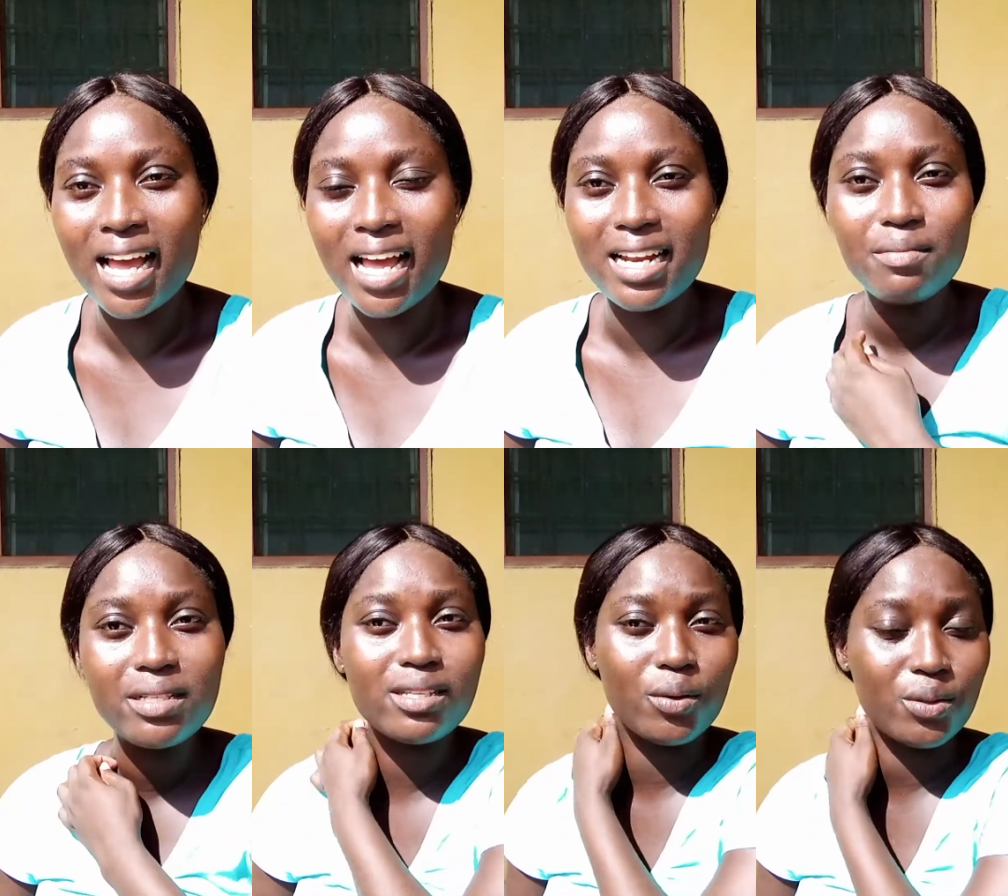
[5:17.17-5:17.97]
let me
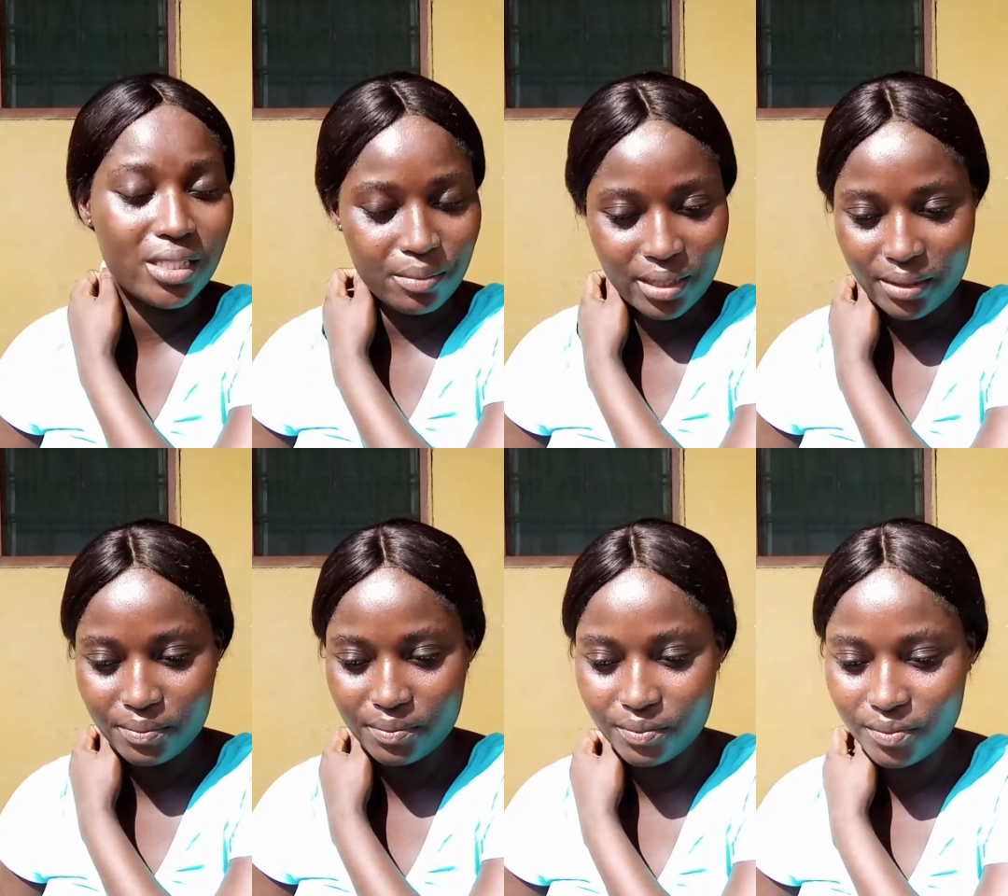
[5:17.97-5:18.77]
tell you something.
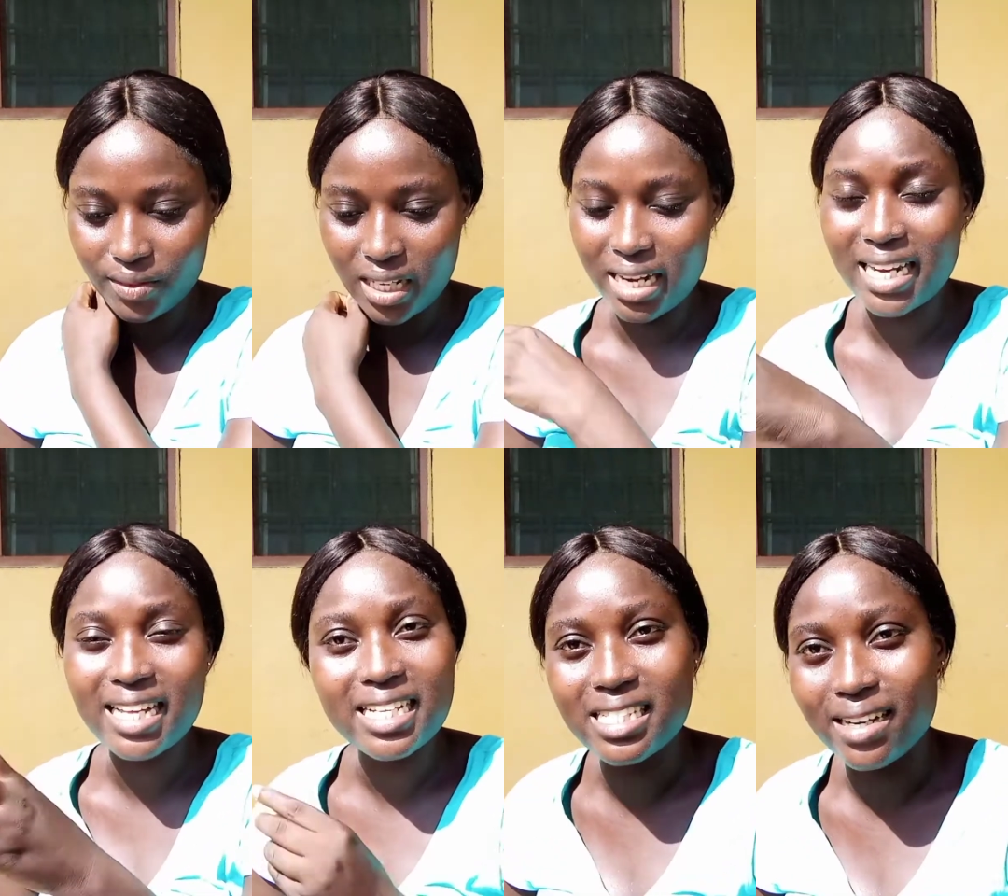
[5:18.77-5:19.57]

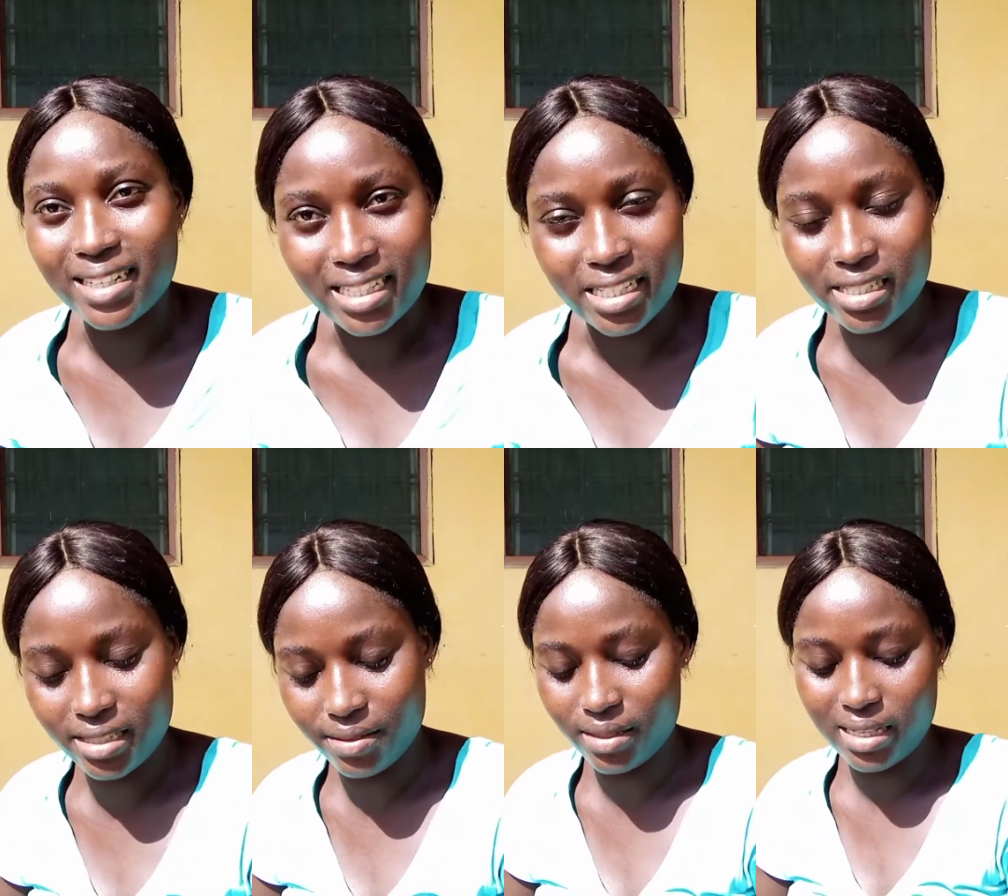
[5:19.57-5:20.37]
Ladies nowadays,
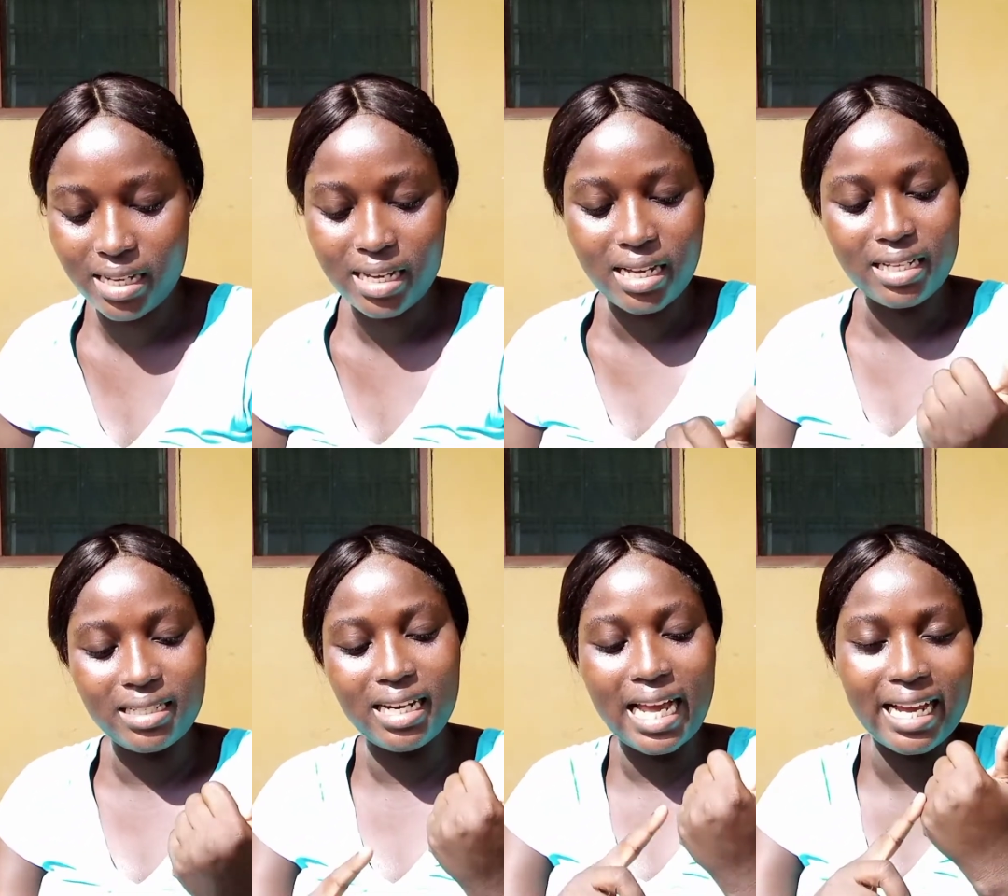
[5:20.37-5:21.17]

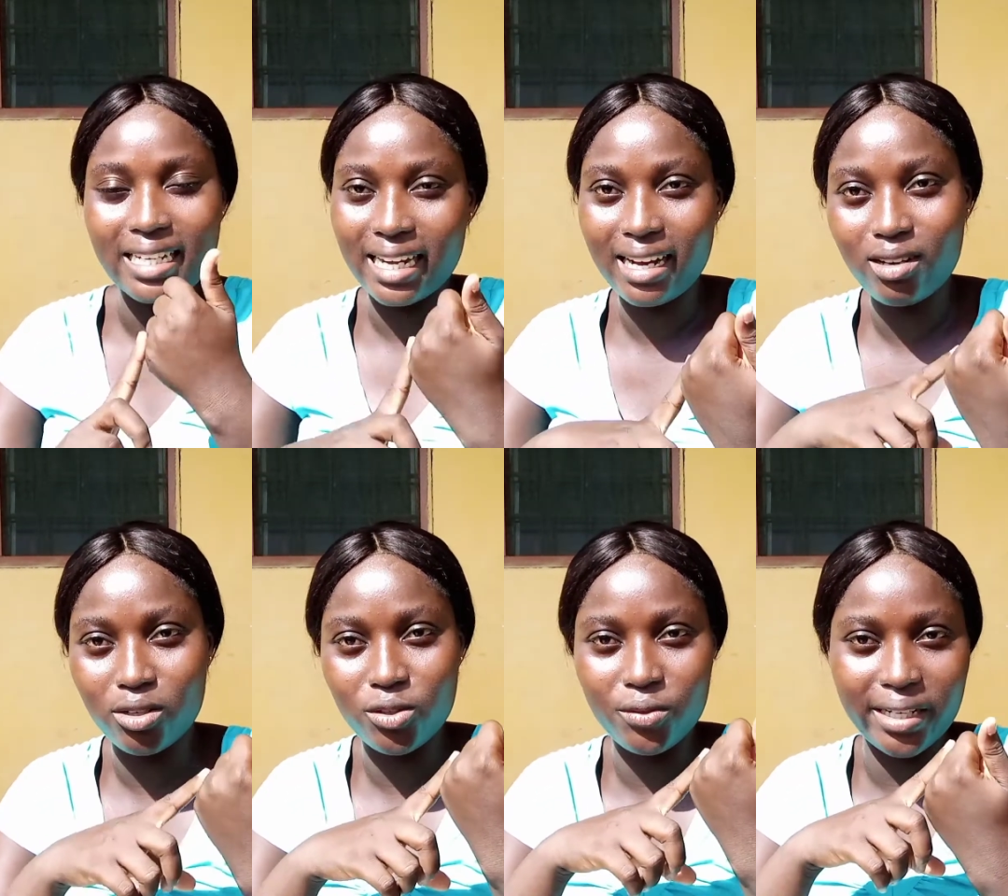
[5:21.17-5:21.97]
they like
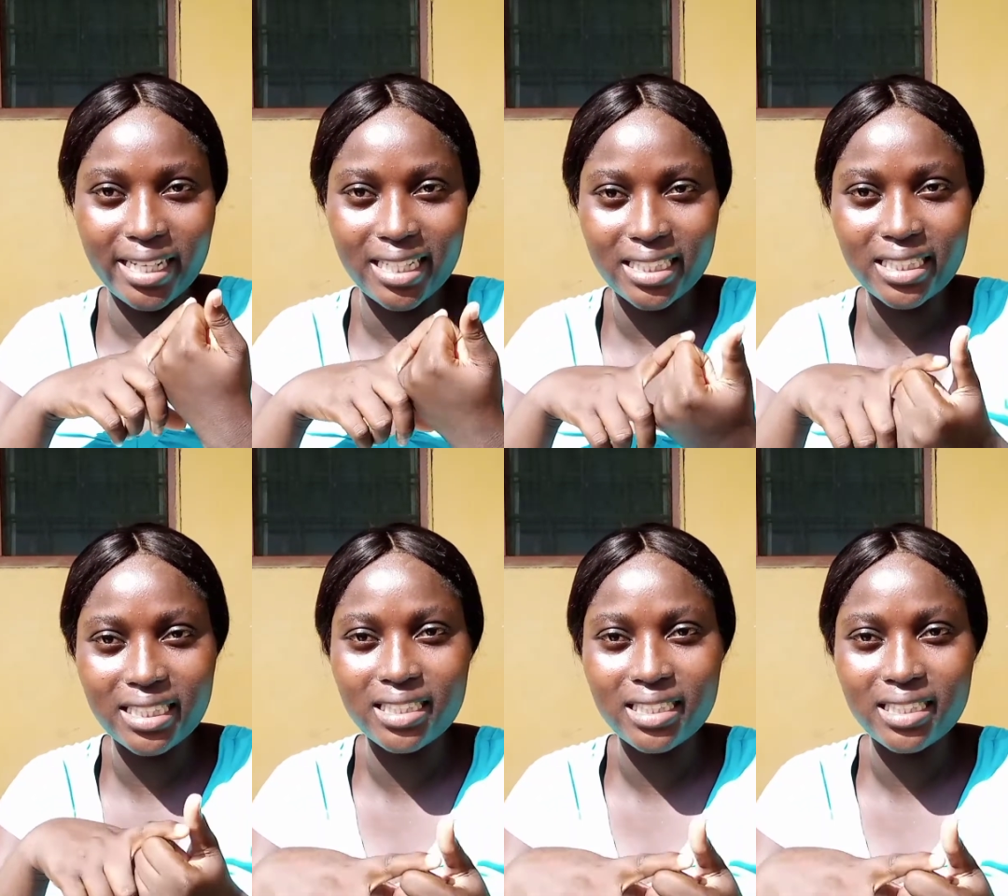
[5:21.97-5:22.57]
knuckle rings